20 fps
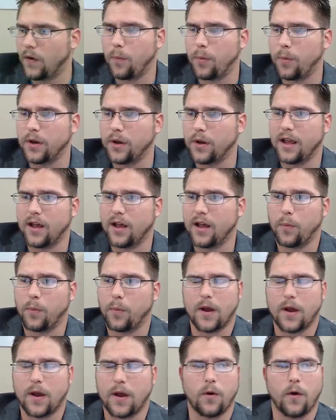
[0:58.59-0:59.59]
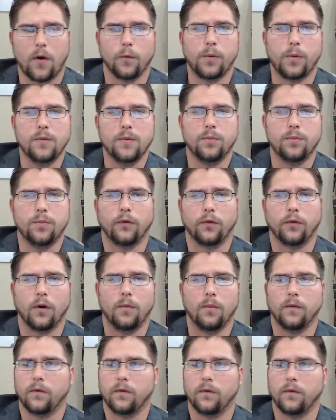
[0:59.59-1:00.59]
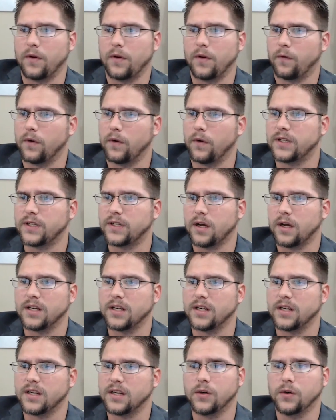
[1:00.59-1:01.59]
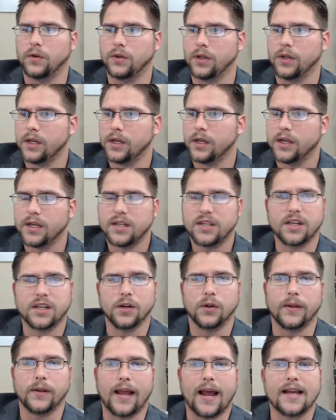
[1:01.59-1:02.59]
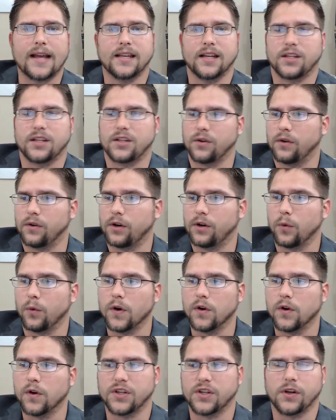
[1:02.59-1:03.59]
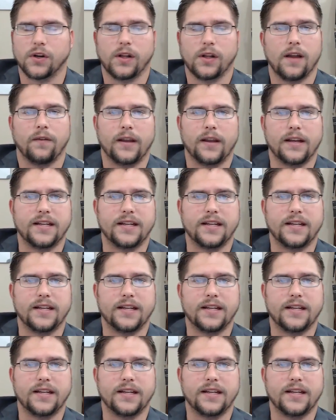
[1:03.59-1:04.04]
helping out other people from different skilled assets or careers in their life,